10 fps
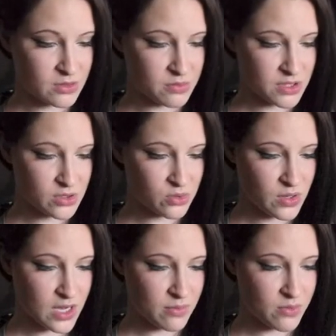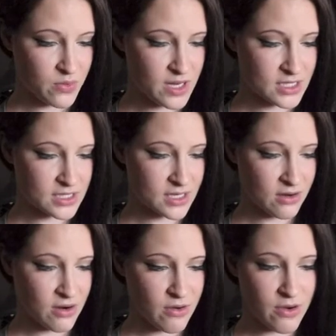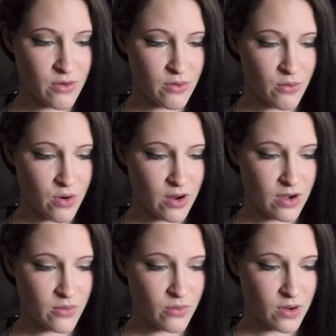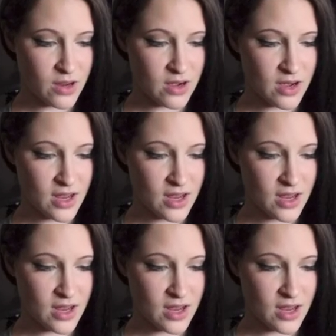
between 0.011